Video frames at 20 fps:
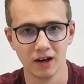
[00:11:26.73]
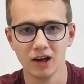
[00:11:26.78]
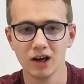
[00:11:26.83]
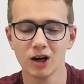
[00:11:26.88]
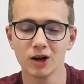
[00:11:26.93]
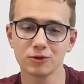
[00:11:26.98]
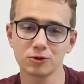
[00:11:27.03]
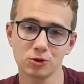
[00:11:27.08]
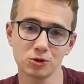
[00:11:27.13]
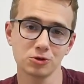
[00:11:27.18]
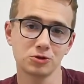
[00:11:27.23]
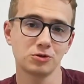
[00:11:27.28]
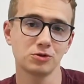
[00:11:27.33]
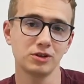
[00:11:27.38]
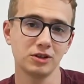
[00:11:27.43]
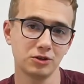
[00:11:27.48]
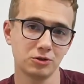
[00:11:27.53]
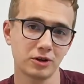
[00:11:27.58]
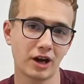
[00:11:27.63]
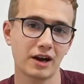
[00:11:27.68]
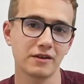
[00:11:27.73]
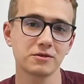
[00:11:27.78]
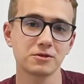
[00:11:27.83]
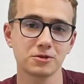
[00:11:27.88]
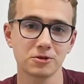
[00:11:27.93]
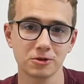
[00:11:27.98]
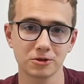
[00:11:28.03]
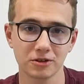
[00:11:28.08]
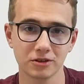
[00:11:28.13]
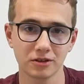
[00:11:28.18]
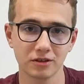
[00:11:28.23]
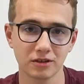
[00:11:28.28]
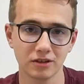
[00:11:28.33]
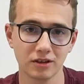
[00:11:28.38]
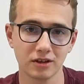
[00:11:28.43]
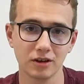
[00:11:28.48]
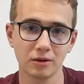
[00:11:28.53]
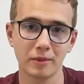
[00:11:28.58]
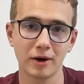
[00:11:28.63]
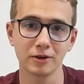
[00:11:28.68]
Of course, you need to have a certain
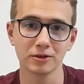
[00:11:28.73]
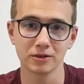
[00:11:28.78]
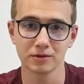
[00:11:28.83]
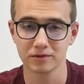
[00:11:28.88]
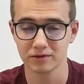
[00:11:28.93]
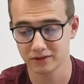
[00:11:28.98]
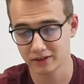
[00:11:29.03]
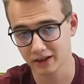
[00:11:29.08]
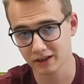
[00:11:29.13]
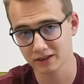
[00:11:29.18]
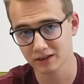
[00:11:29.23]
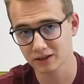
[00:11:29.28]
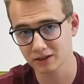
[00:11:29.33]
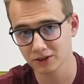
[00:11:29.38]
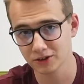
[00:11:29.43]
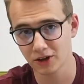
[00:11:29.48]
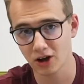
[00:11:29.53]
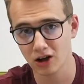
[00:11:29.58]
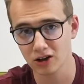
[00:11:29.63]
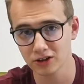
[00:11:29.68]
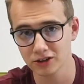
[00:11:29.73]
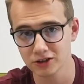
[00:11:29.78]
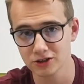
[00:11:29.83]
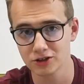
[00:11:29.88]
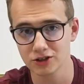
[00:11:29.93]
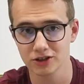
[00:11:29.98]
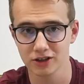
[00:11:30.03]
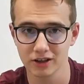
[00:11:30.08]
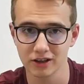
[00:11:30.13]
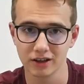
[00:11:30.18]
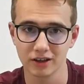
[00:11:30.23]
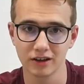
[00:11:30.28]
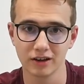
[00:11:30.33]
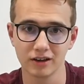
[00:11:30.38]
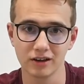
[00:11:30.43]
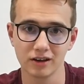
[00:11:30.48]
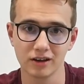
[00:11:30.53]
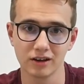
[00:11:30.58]
amount of technical knowledge in